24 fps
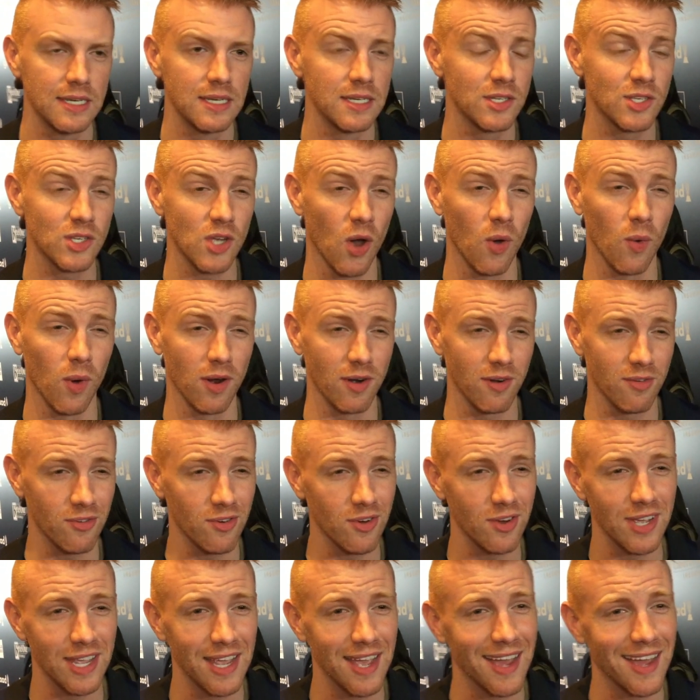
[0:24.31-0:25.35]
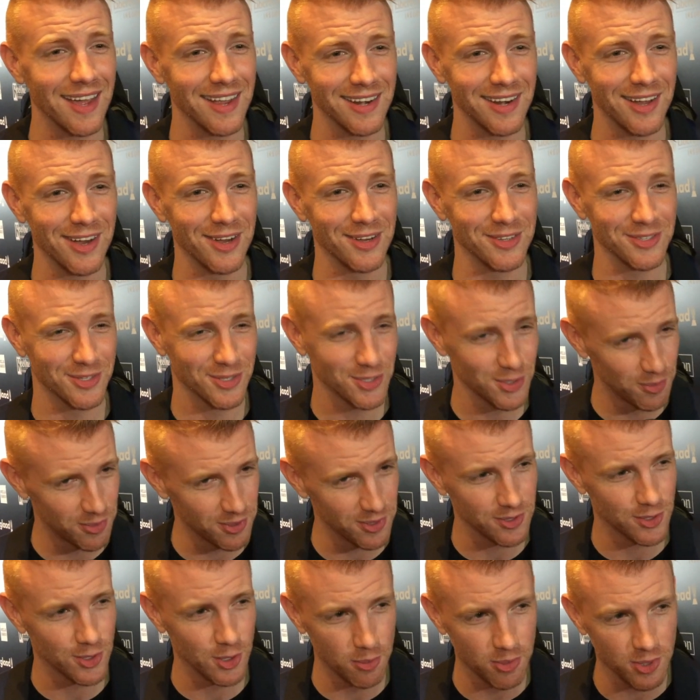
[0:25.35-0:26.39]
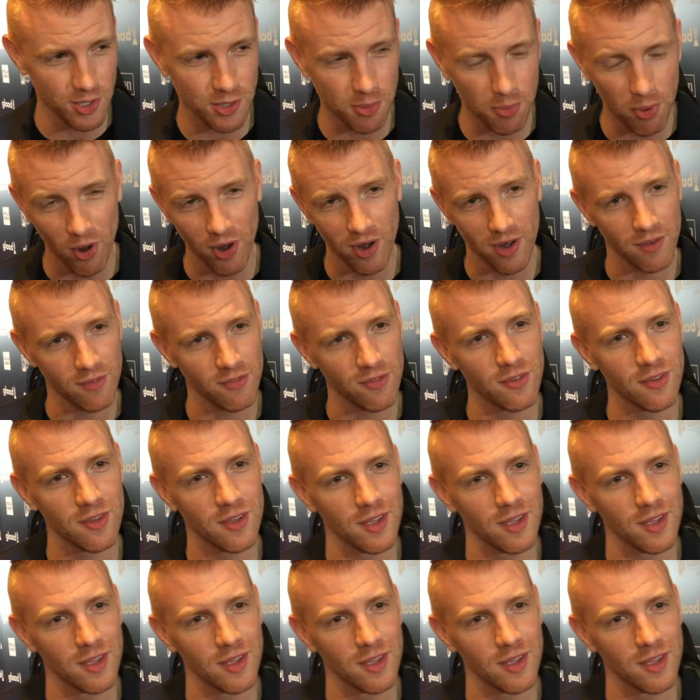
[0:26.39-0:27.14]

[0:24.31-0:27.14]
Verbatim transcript: So wonderful. Yeah, no, super, super supportive.